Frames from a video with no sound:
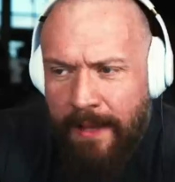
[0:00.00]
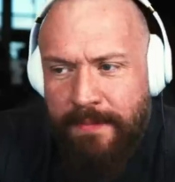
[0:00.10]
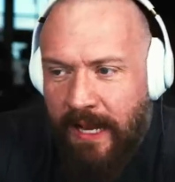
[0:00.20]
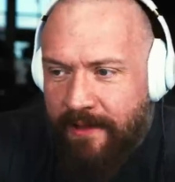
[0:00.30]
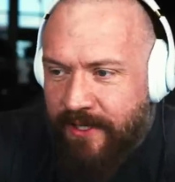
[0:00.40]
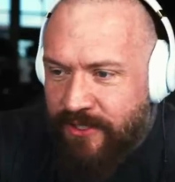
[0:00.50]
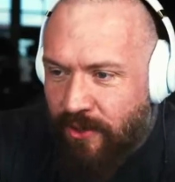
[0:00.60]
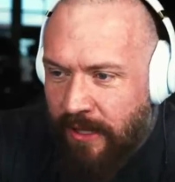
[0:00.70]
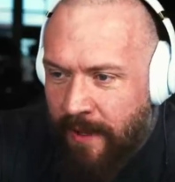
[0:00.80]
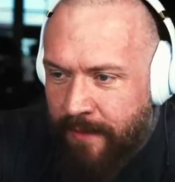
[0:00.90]
I'm glad this
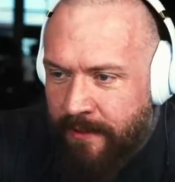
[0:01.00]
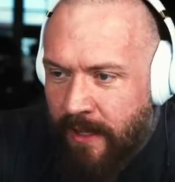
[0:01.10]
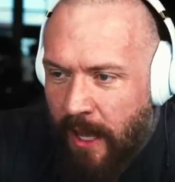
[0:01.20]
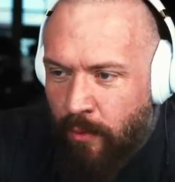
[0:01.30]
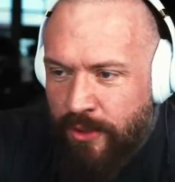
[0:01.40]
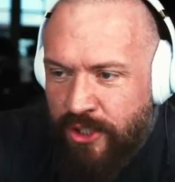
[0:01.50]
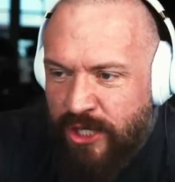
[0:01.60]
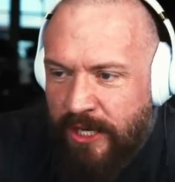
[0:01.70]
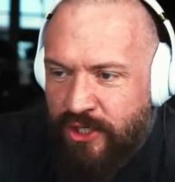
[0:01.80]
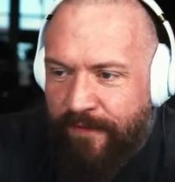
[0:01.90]
all happened. I wouldn't
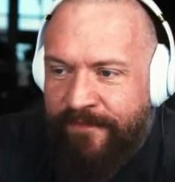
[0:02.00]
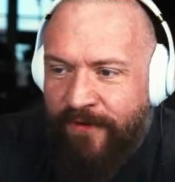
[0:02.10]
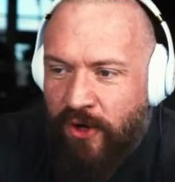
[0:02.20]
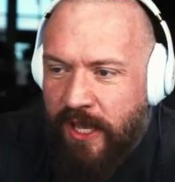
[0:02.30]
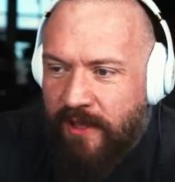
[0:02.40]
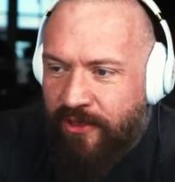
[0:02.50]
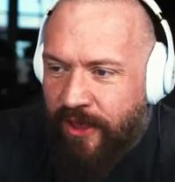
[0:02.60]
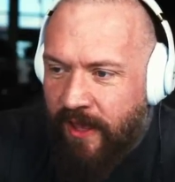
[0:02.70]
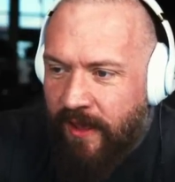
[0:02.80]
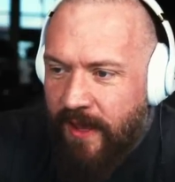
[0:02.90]
change a fucking
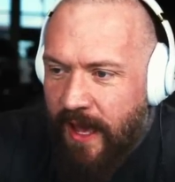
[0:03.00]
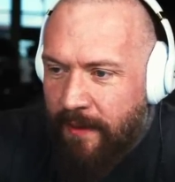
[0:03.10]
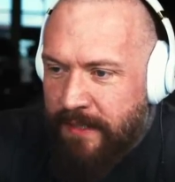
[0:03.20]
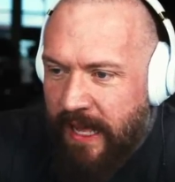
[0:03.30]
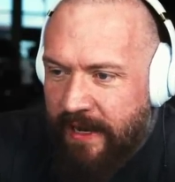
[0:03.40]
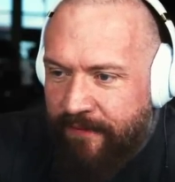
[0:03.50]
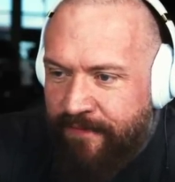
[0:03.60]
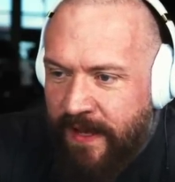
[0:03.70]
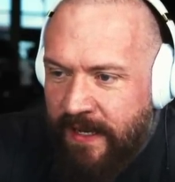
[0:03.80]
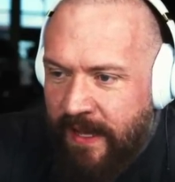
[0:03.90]
thing. I'm glad I
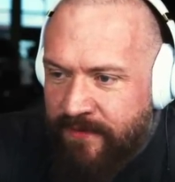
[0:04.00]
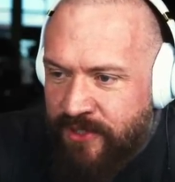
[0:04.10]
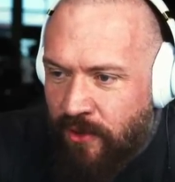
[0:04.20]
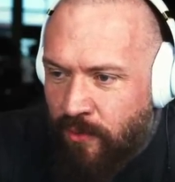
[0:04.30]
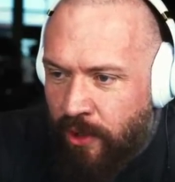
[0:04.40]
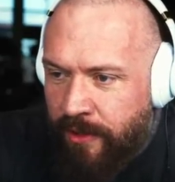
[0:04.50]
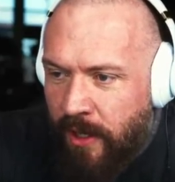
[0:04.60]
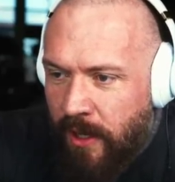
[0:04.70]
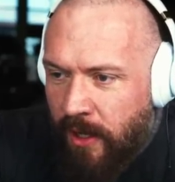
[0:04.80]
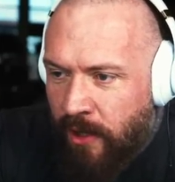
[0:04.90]
finally have someone
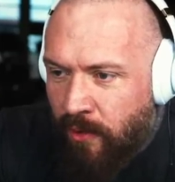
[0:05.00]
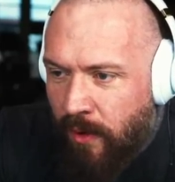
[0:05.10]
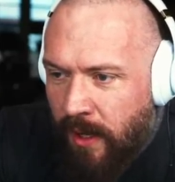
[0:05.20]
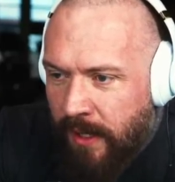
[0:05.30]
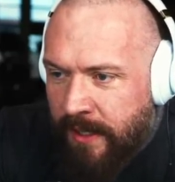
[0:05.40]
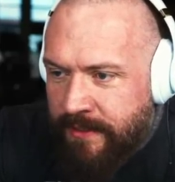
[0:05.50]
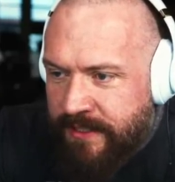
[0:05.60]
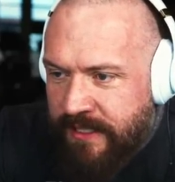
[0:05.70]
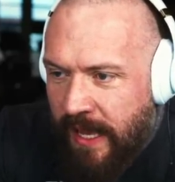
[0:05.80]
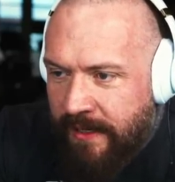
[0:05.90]
who can
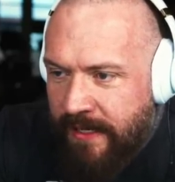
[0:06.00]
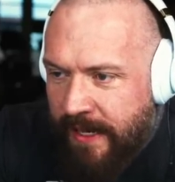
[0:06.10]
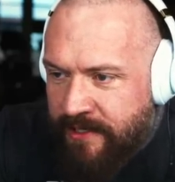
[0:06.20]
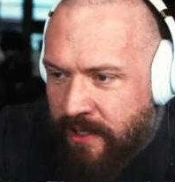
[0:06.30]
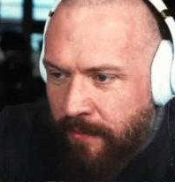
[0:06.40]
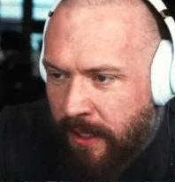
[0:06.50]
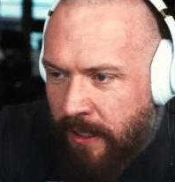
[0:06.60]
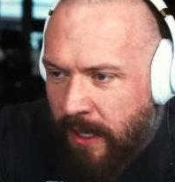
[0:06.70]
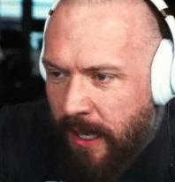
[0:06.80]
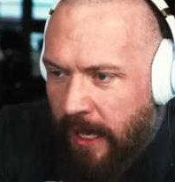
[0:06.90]
stand next to
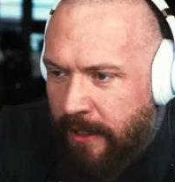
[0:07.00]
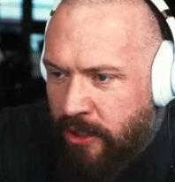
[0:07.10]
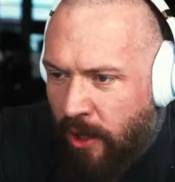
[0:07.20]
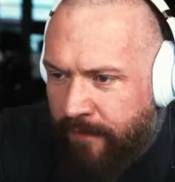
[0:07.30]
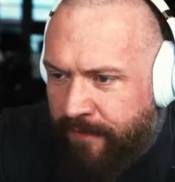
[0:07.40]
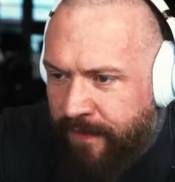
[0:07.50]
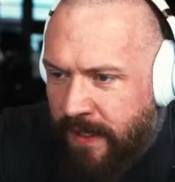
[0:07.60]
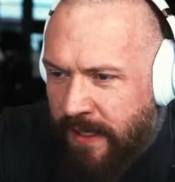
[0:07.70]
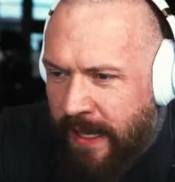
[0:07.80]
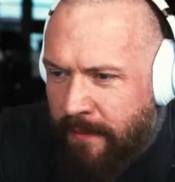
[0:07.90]
me and not
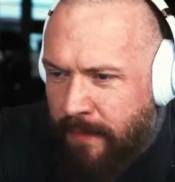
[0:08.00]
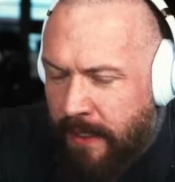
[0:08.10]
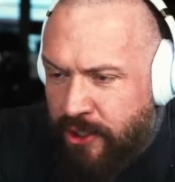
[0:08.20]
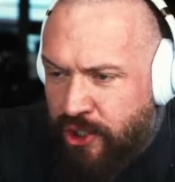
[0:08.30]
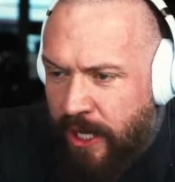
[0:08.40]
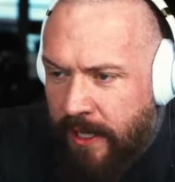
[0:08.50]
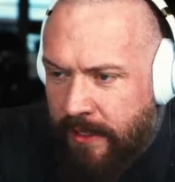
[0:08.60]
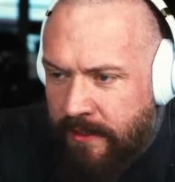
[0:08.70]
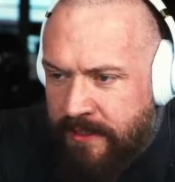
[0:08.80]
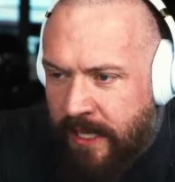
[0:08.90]
feel like my
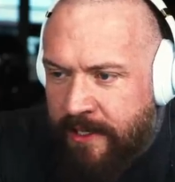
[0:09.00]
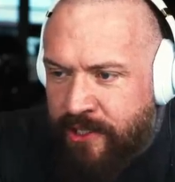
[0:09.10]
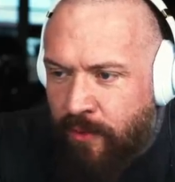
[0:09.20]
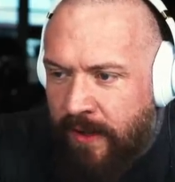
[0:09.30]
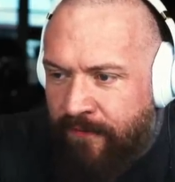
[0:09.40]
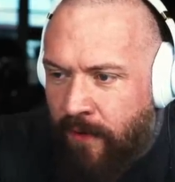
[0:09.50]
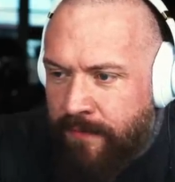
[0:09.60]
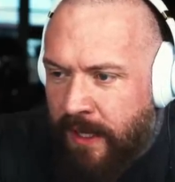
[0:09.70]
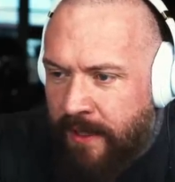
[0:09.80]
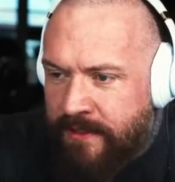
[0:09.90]
shine takes away
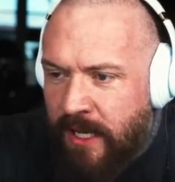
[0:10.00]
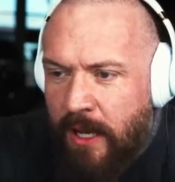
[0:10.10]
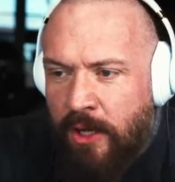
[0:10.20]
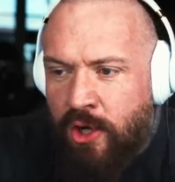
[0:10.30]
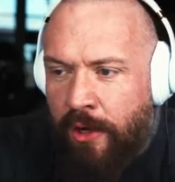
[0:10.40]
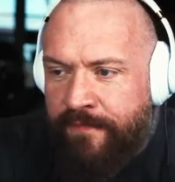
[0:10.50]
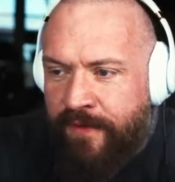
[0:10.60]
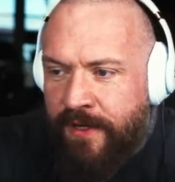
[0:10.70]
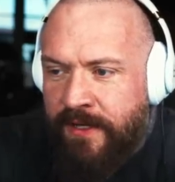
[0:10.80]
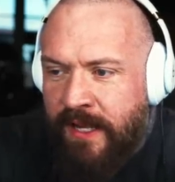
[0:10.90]
from theirs,
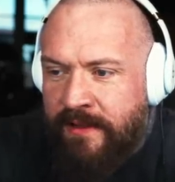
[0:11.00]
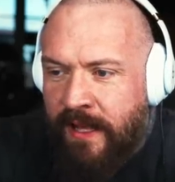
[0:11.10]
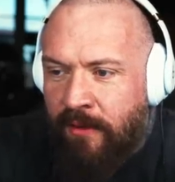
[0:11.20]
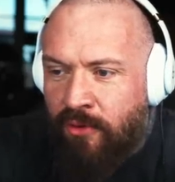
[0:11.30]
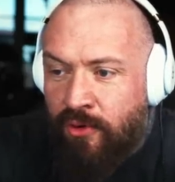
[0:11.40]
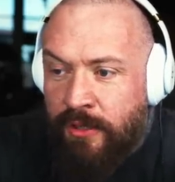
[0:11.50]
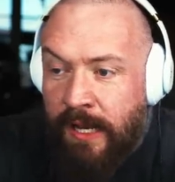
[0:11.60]
confident in their own